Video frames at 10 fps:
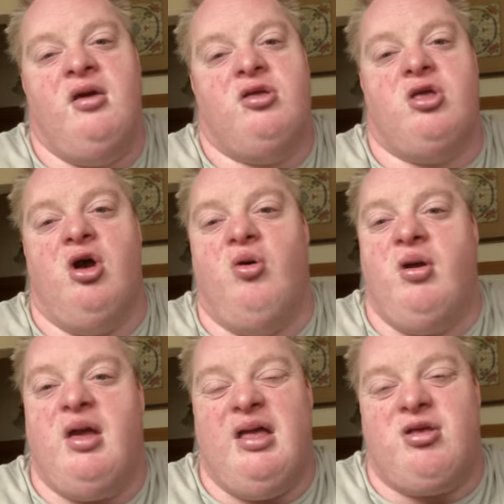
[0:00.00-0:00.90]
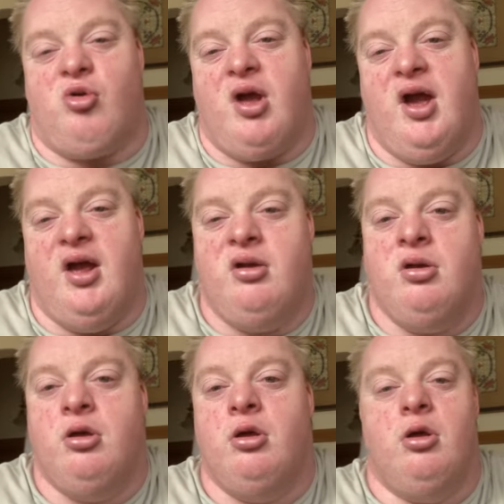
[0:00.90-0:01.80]
so it's okay,
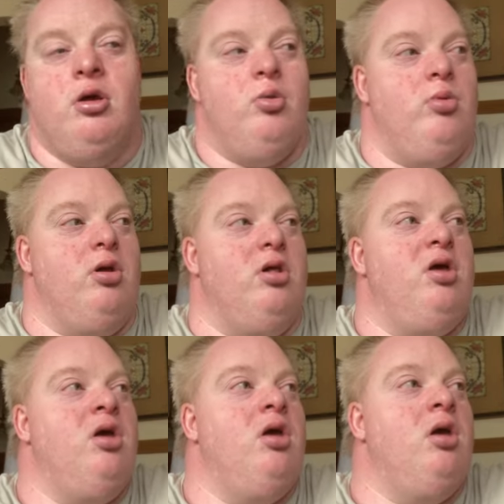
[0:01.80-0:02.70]
really.